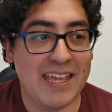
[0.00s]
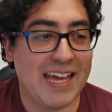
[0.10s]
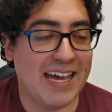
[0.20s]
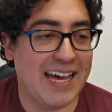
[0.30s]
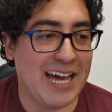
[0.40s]

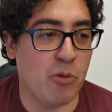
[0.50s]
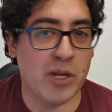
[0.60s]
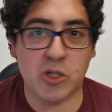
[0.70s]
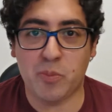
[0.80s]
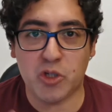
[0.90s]
Uh, I wanted
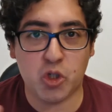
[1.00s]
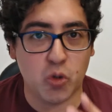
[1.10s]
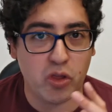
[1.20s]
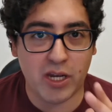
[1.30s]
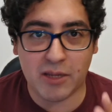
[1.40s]
to be sure
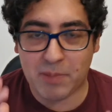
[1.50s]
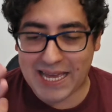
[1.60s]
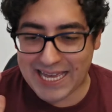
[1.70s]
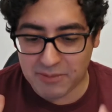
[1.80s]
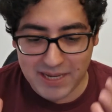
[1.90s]
that I
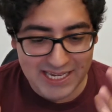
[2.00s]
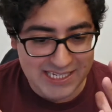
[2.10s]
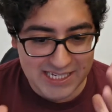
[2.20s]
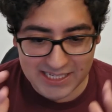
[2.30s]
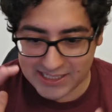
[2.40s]
had my
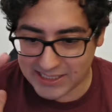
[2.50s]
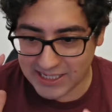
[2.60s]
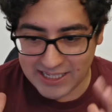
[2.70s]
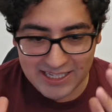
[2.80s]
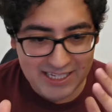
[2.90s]
ideas
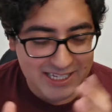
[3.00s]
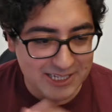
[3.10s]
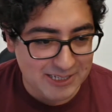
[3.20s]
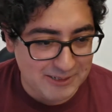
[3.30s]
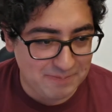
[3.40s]

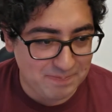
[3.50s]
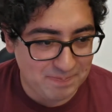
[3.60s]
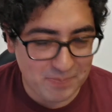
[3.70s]
um,